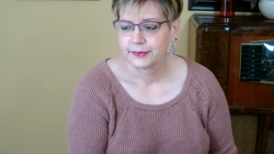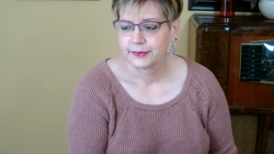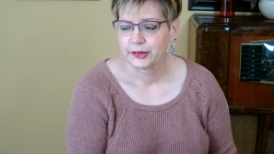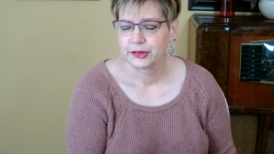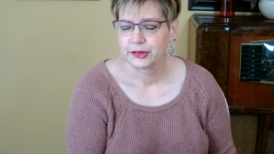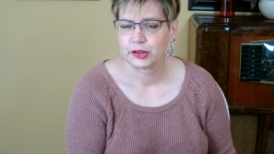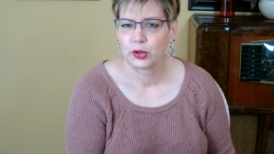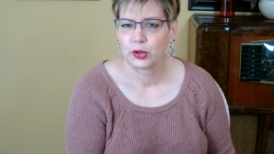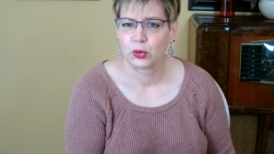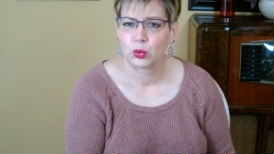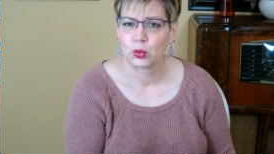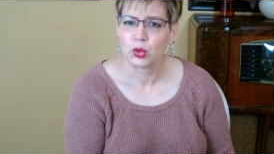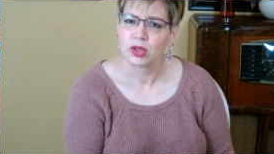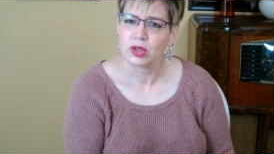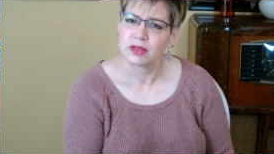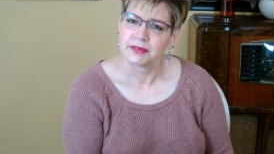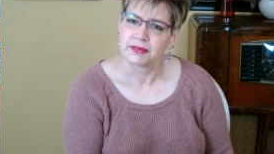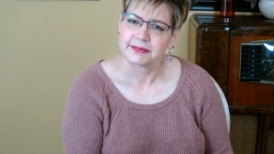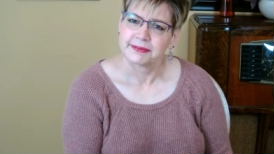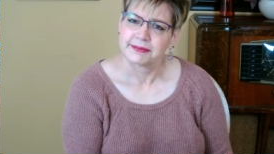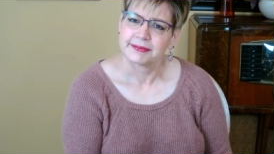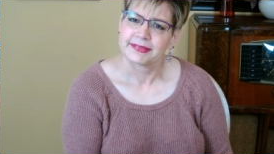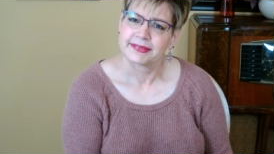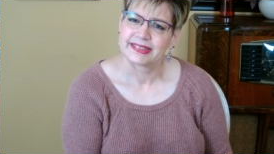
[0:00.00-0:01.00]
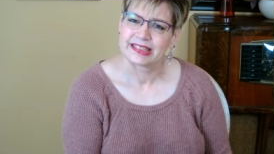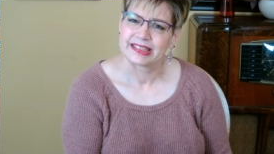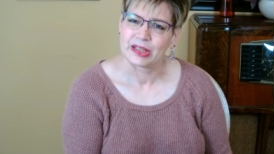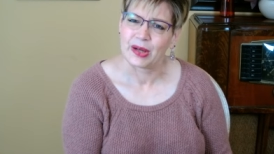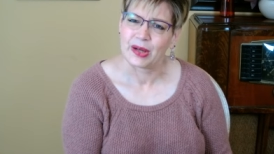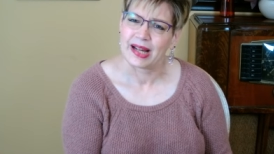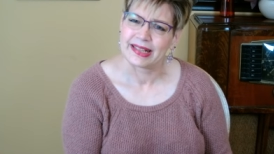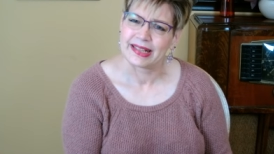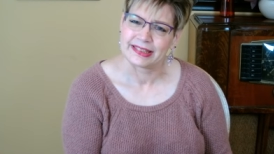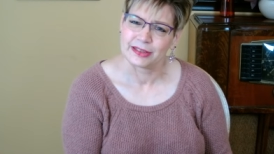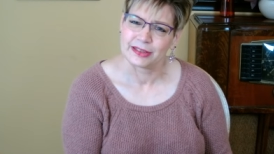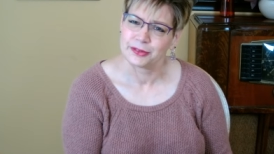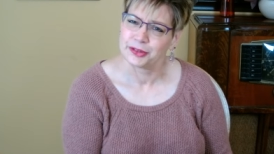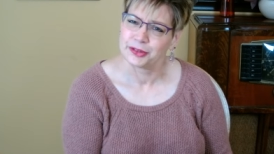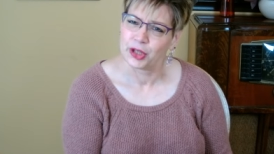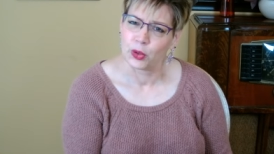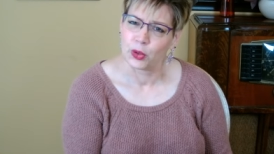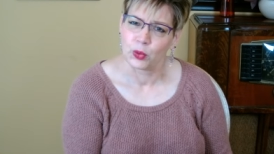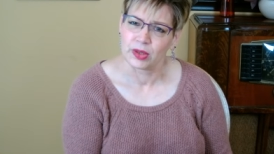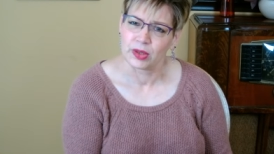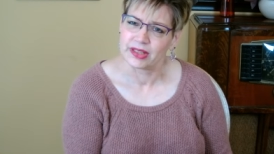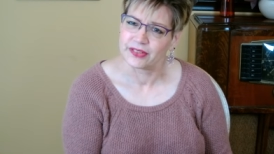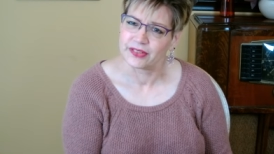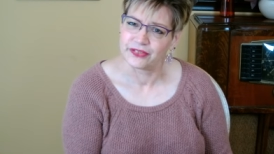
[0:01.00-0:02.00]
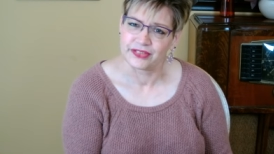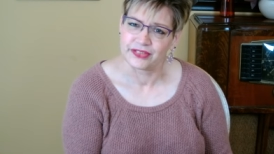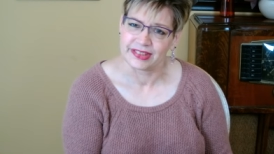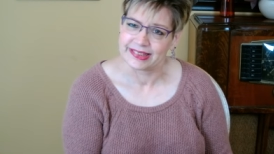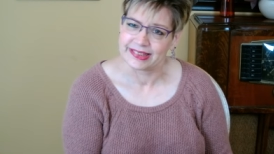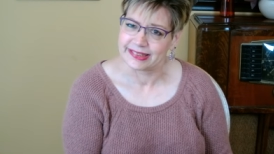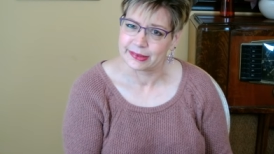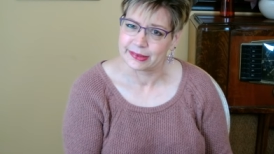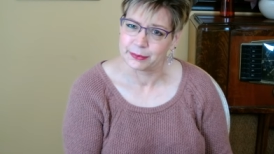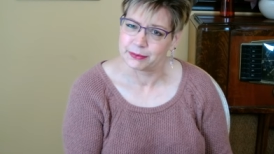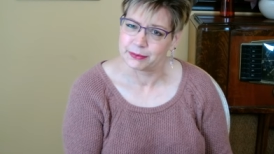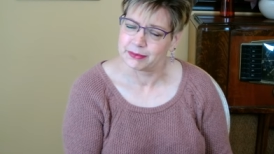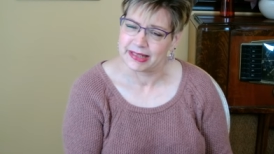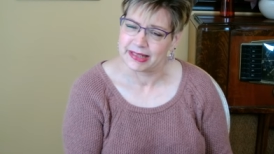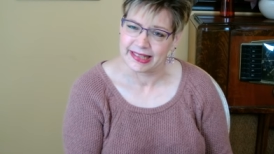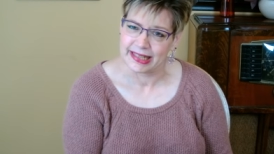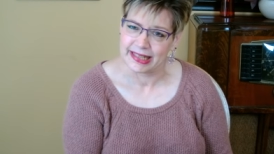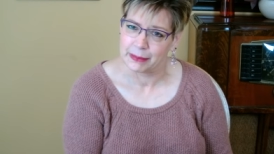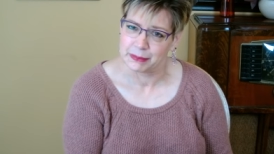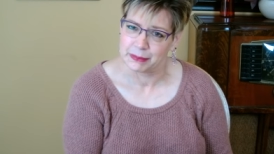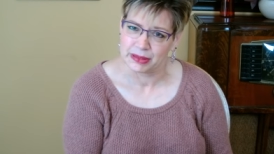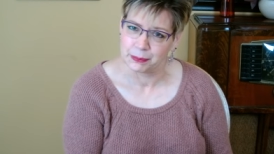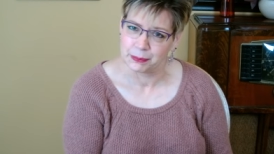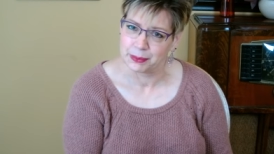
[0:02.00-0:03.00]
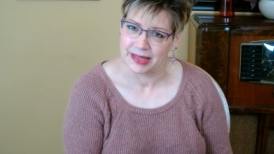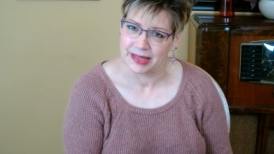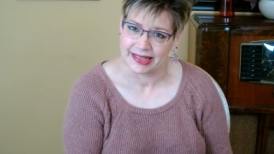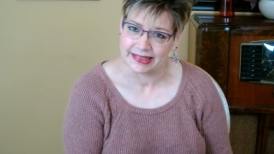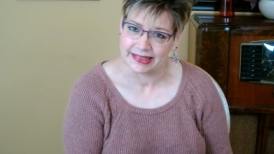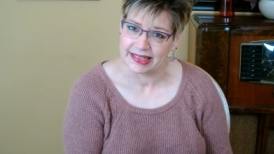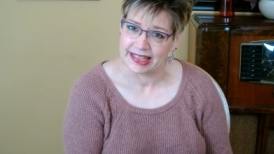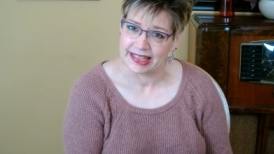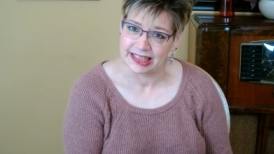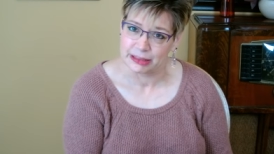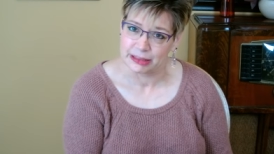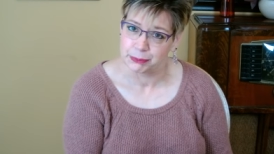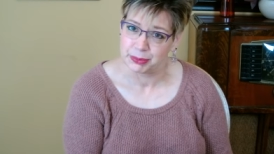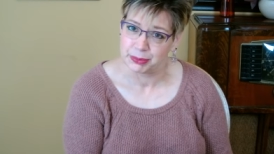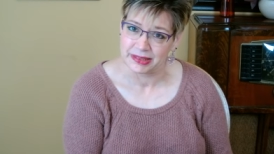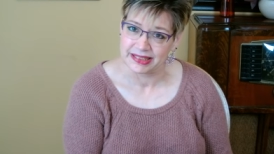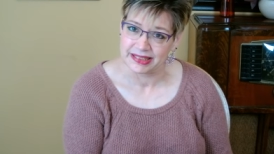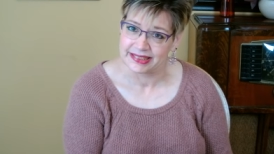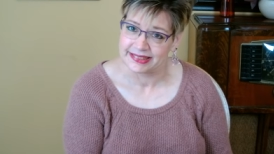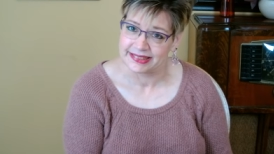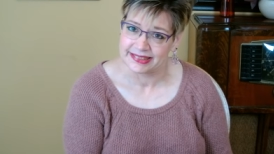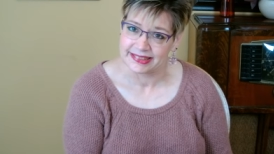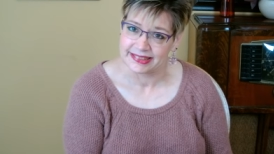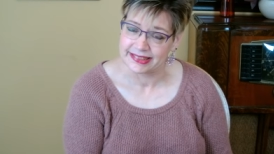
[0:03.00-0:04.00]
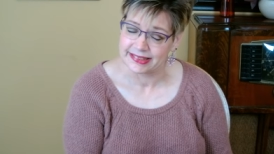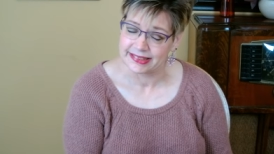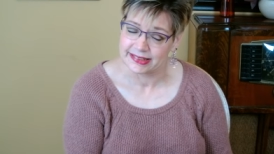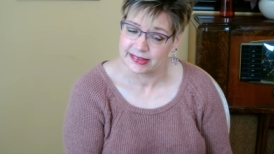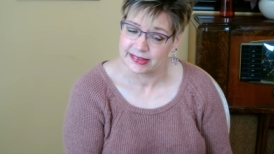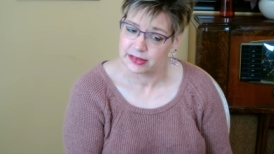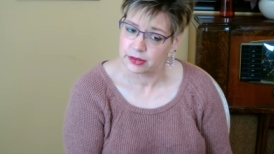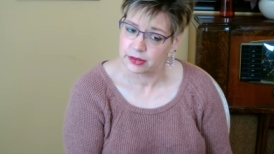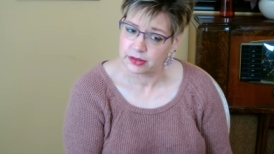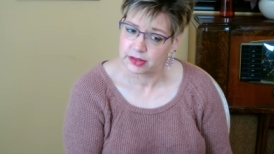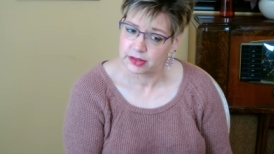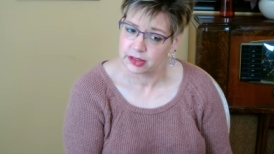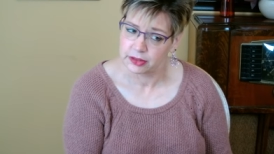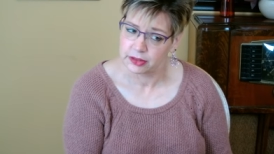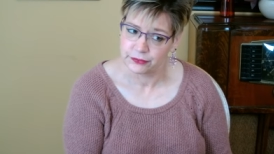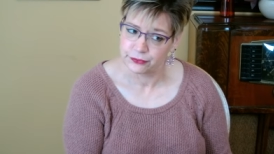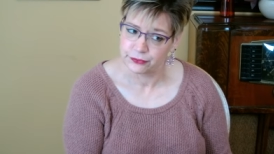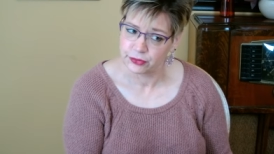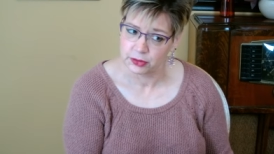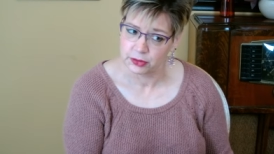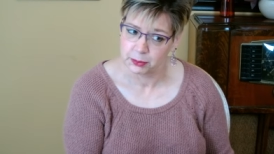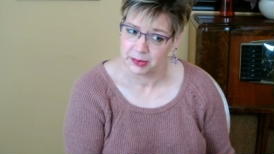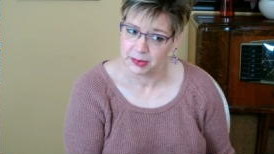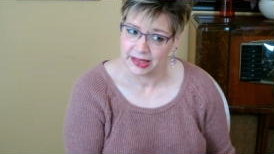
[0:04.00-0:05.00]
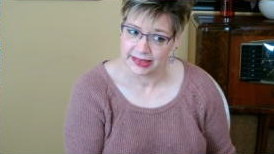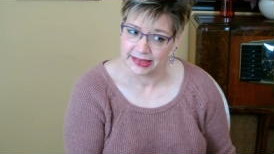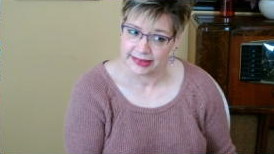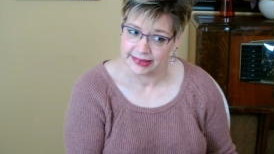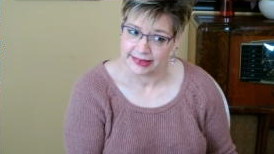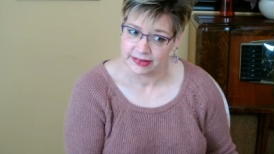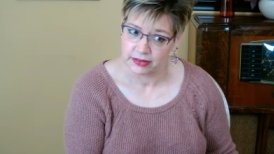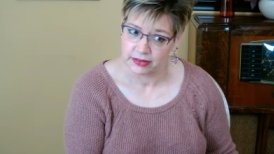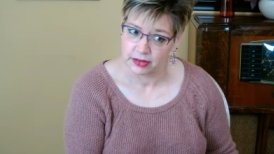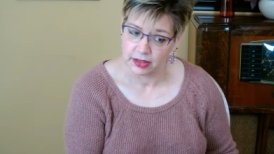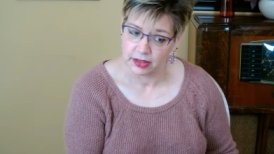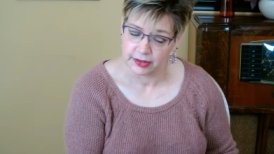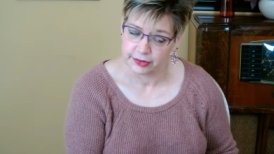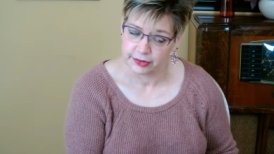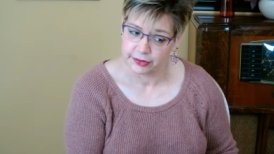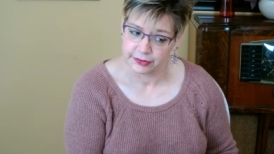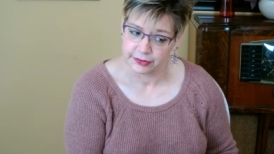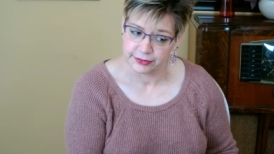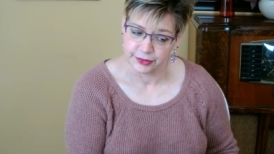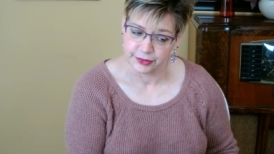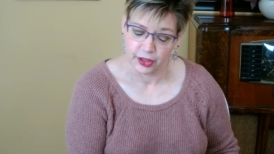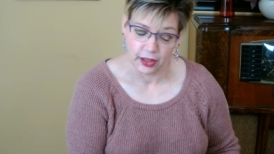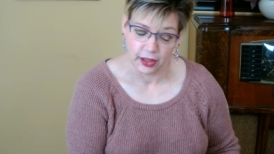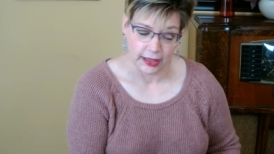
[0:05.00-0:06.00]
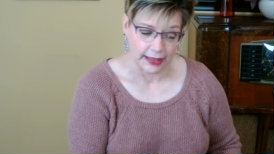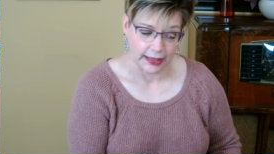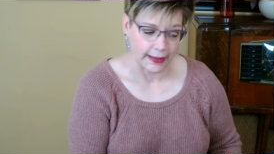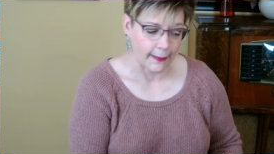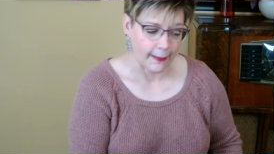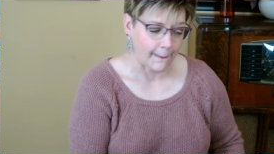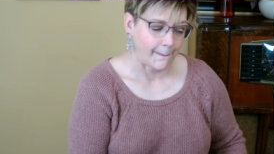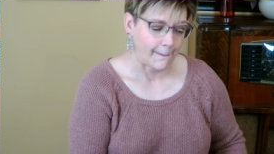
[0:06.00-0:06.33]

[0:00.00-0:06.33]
So, so I don't know if this Hammy Black Eyed Peas is good for my luck or not.